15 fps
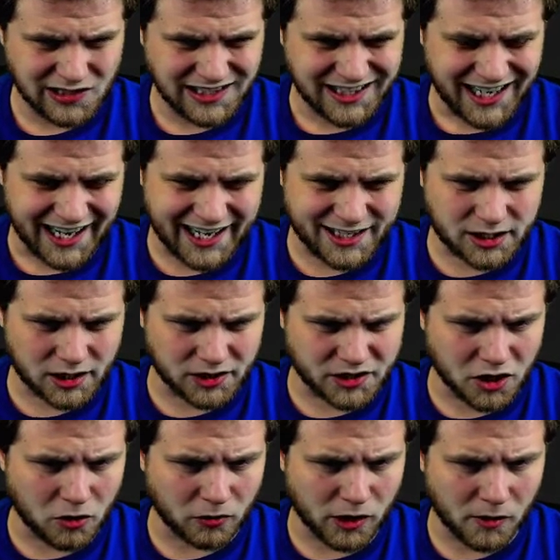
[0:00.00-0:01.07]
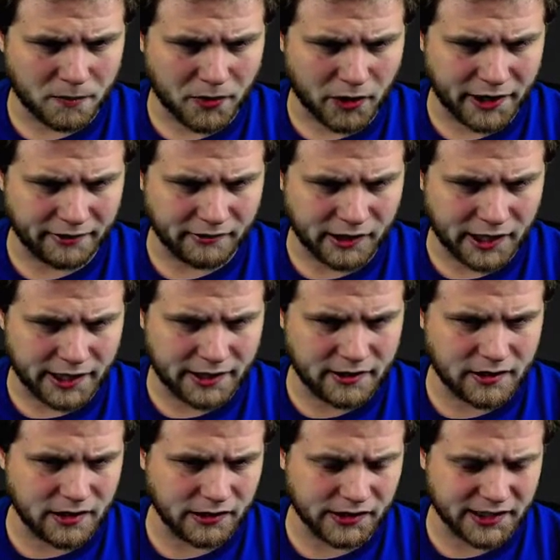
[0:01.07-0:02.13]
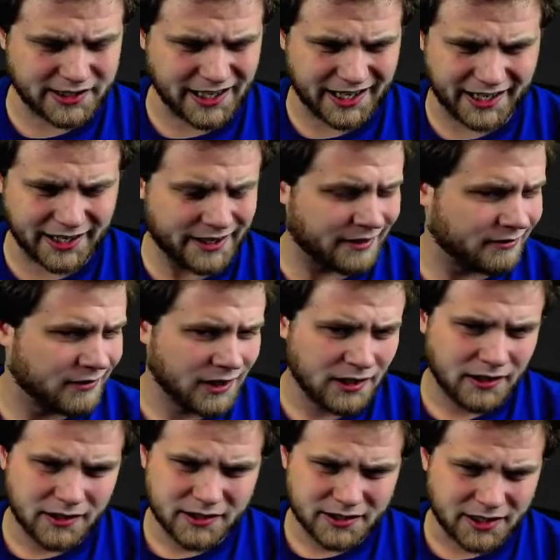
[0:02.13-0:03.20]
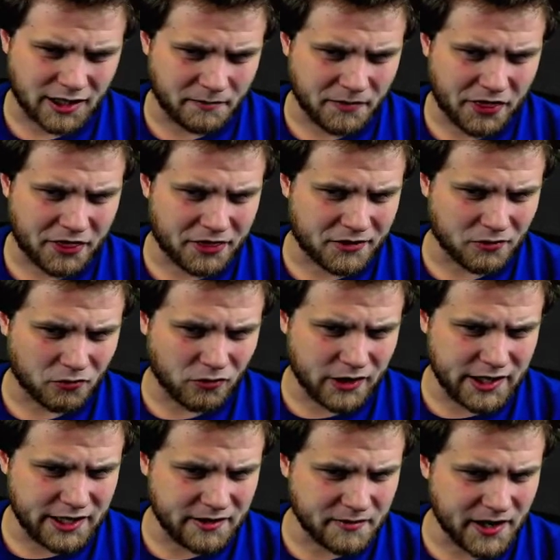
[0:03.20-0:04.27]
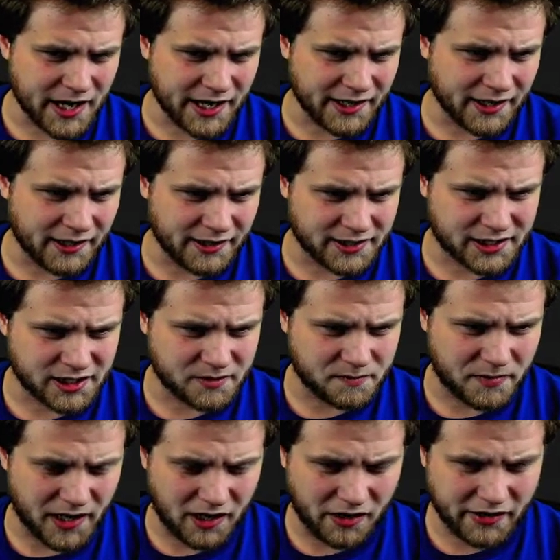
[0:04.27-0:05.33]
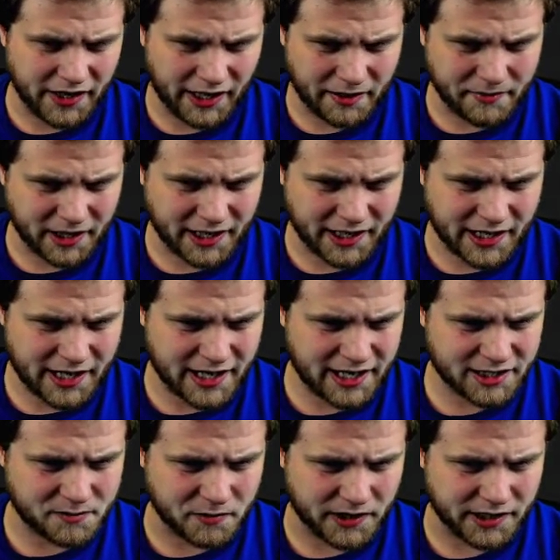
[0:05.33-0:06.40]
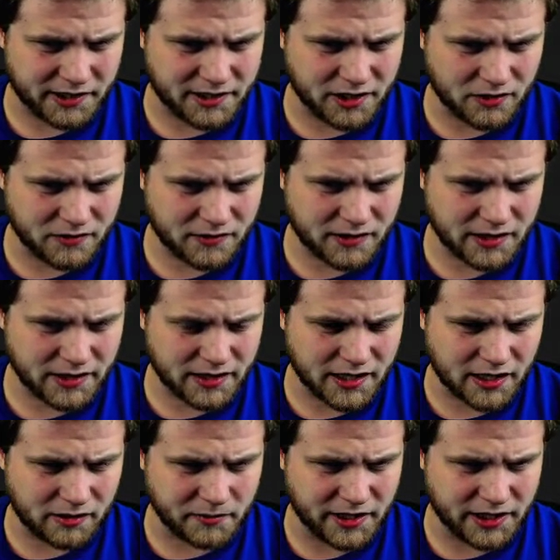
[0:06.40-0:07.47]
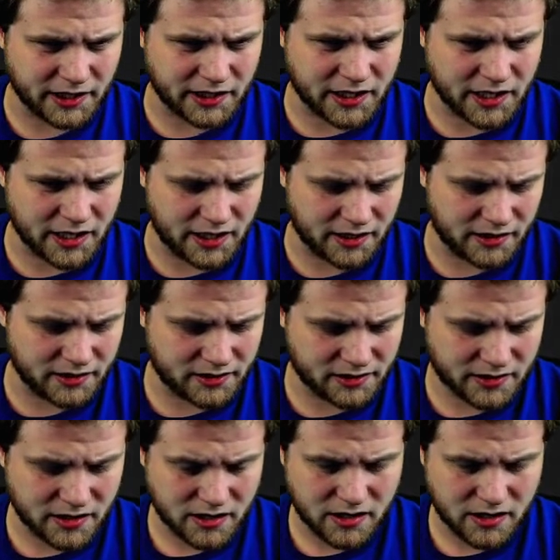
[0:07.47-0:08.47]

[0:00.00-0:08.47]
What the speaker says: I guess there's no real point, right? Unless I get some 3-mana spell that I'm going to cast, but I don't think that'll be the case.